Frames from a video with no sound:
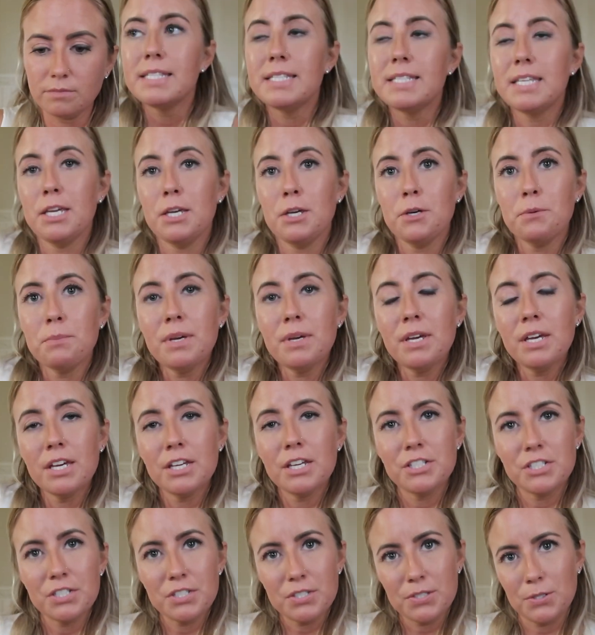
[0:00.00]
Tim
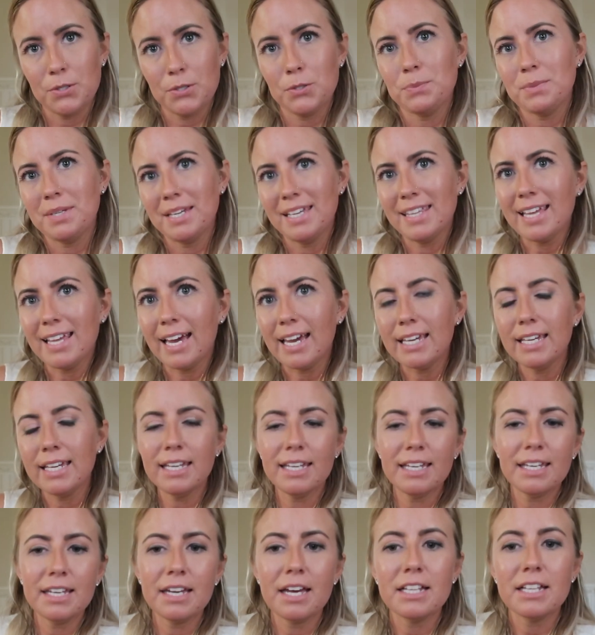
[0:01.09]
just told me that
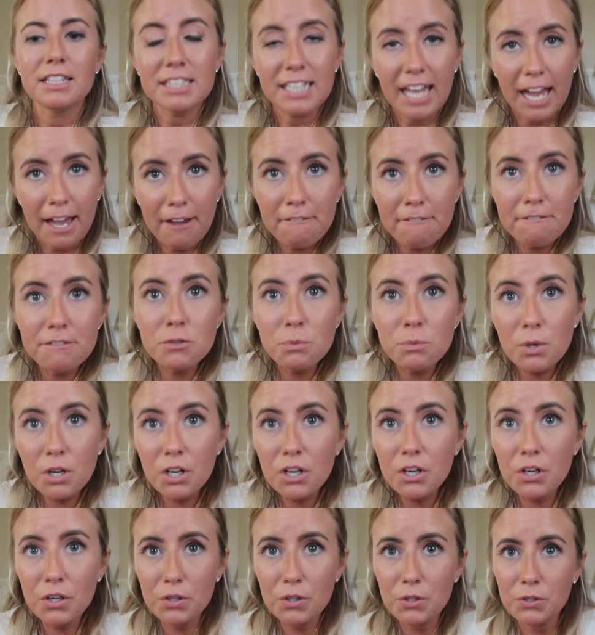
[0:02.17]
he left
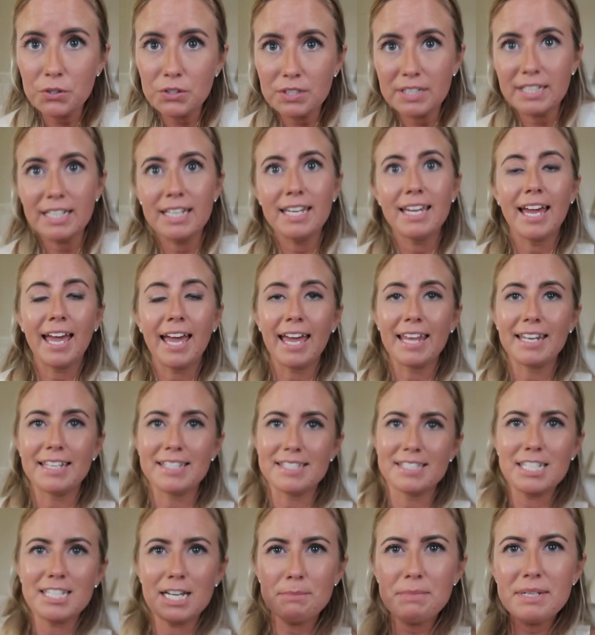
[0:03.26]
work early and is
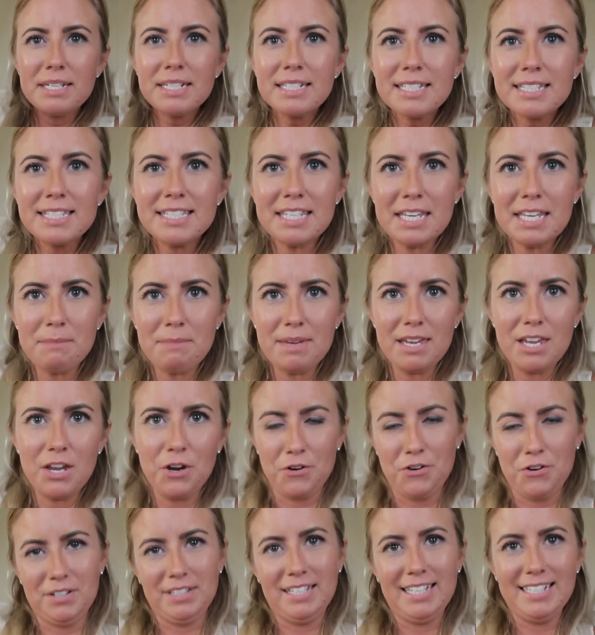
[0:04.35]
coming to see me
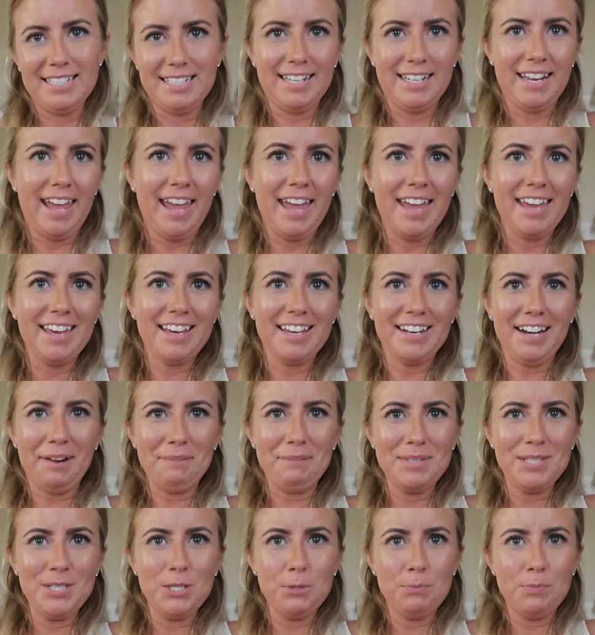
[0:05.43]
early today. And
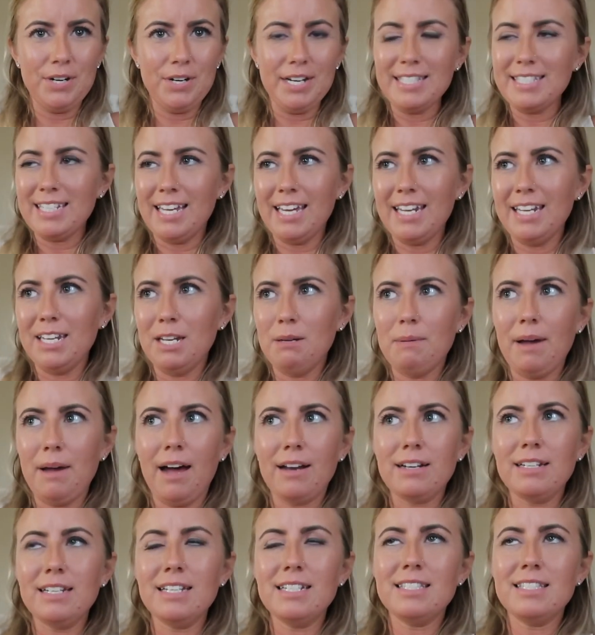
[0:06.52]
I'm super excited
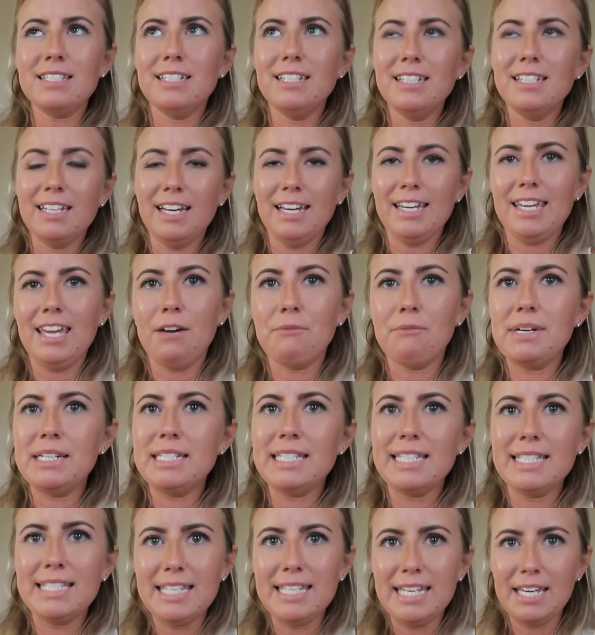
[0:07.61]
about it. Can't wait
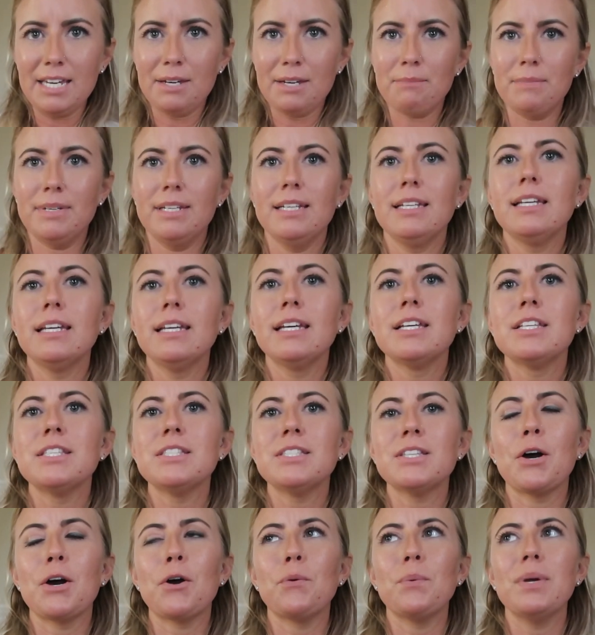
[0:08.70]
to see him.
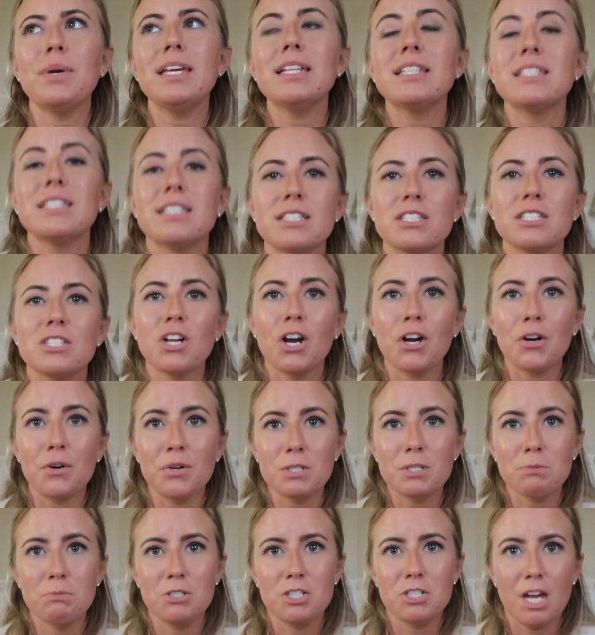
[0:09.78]
So we get to start
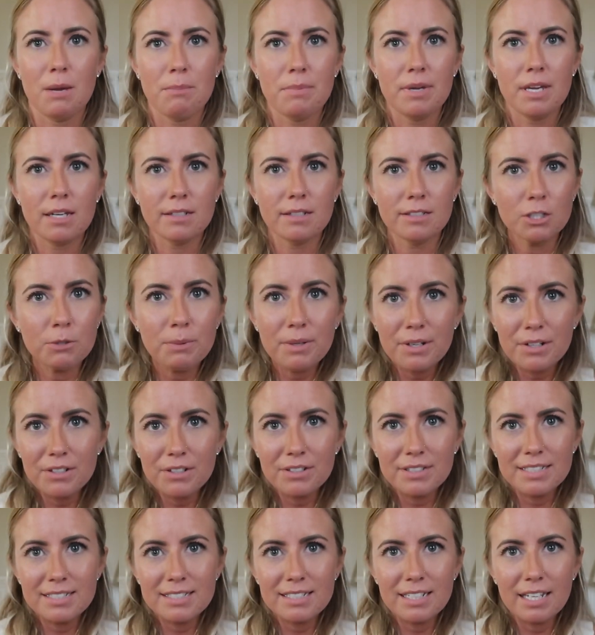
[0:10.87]
Christmas shopping a little bit
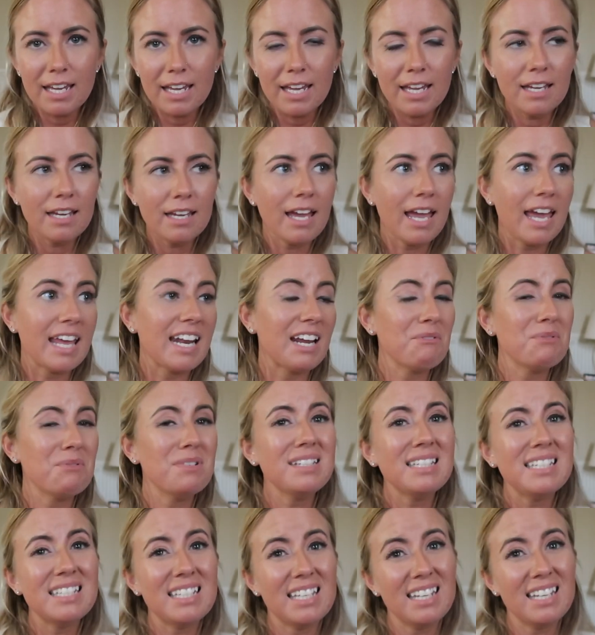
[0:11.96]
early today. And I
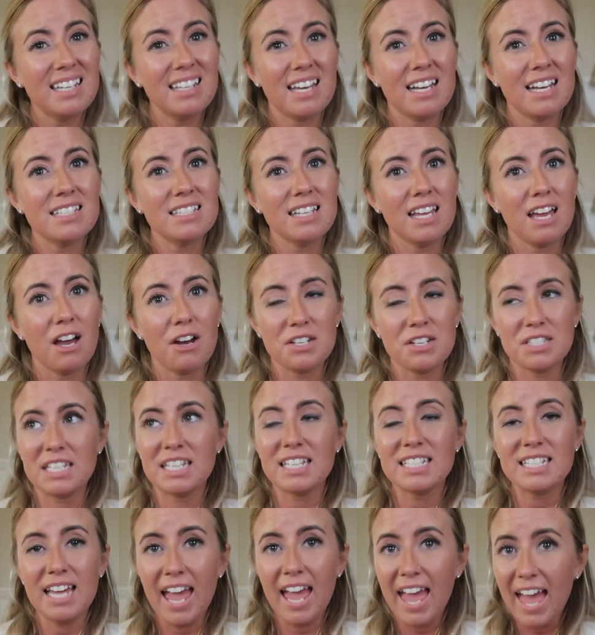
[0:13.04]
really needed that today, honestly,
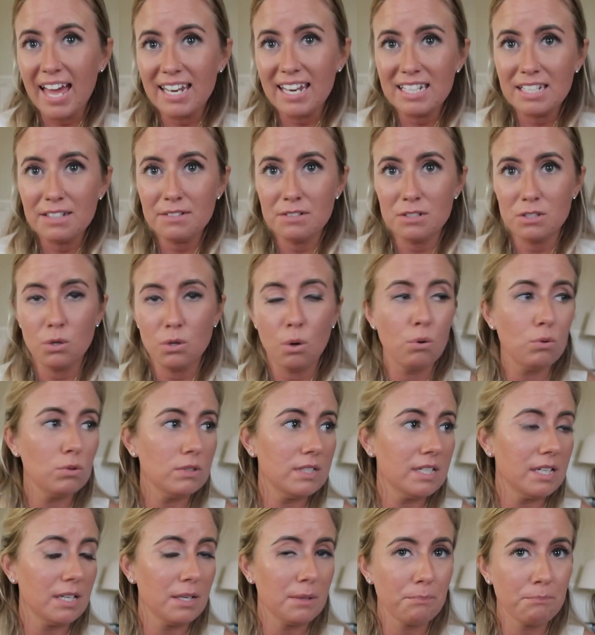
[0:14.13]
because I hadn't even told
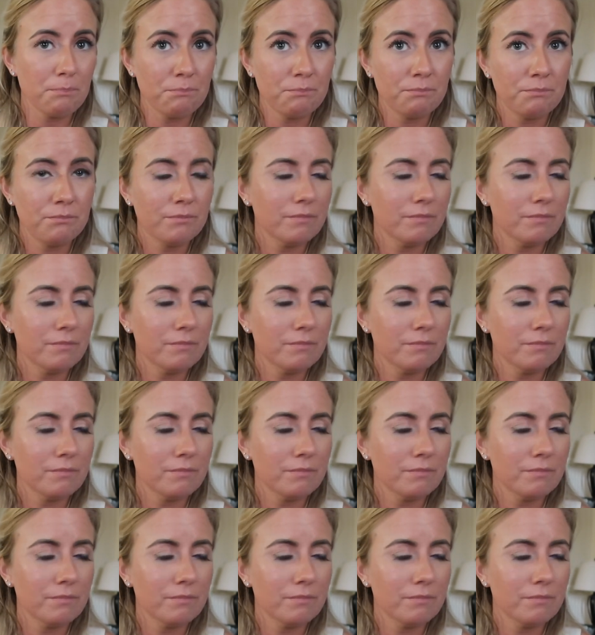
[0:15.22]
him.